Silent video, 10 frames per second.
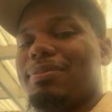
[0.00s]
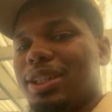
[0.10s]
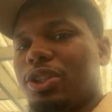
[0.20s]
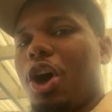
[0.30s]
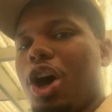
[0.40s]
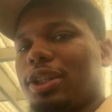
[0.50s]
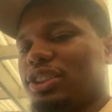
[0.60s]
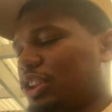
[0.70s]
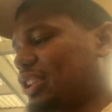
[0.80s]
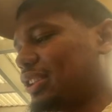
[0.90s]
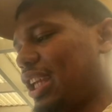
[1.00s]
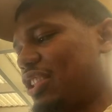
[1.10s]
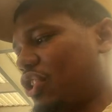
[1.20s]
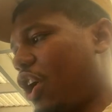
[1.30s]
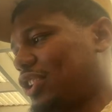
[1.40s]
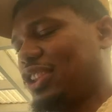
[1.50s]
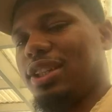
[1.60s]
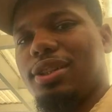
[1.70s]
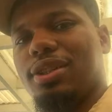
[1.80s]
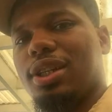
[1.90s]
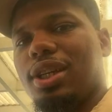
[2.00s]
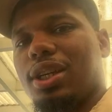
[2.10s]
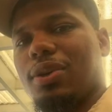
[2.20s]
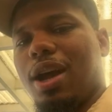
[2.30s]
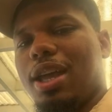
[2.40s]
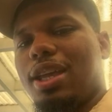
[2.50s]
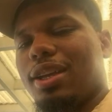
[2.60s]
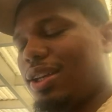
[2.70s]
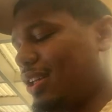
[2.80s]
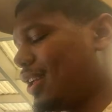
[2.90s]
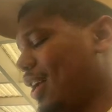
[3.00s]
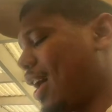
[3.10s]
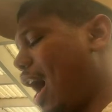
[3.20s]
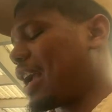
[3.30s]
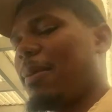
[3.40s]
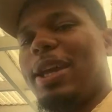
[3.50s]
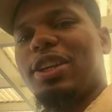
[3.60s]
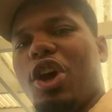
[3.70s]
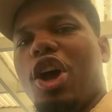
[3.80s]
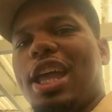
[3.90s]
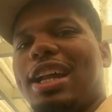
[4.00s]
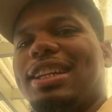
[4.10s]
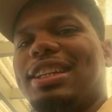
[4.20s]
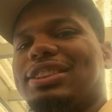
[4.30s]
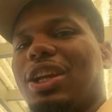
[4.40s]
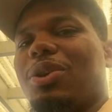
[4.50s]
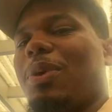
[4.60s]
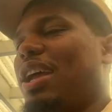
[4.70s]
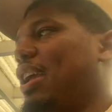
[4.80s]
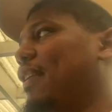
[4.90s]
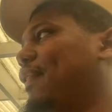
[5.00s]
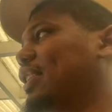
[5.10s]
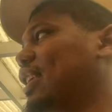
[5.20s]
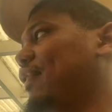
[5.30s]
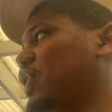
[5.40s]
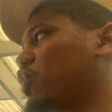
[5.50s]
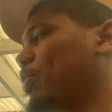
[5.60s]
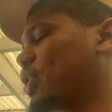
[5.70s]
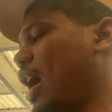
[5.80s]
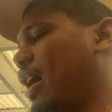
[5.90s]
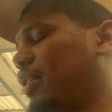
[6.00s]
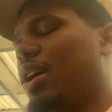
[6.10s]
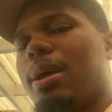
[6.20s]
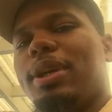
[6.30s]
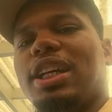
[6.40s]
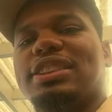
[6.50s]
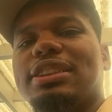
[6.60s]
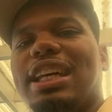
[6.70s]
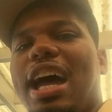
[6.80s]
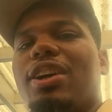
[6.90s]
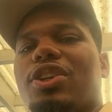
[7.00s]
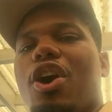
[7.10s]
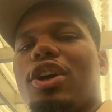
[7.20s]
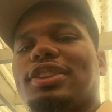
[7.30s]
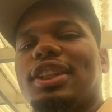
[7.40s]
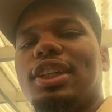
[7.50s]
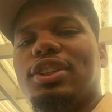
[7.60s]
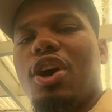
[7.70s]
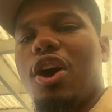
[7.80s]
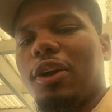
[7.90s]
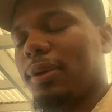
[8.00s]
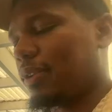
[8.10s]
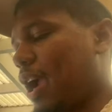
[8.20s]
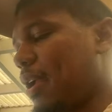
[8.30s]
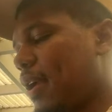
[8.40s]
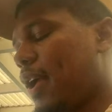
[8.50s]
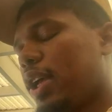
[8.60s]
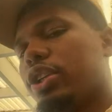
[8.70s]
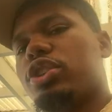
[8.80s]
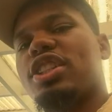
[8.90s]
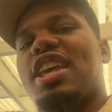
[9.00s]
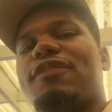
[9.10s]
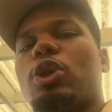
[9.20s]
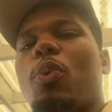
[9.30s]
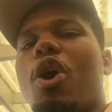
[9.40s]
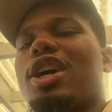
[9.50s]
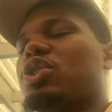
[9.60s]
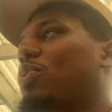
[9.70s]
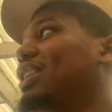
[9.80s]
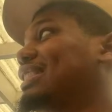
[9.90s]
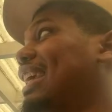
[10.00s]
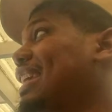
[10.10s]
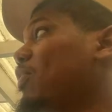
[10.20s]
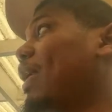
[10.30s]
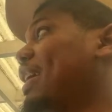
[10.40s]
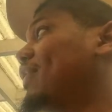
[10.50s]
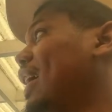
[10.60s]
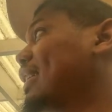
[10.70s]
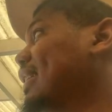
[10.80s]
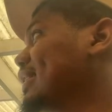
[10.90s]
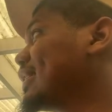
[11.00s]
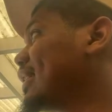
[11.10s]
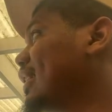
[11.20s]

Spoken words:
their dog is just exhausted, right? I could make a dog act any certain way if it's super tired, because a tired dog is a good dog, right? You just have to watch when it's a heat wave like this.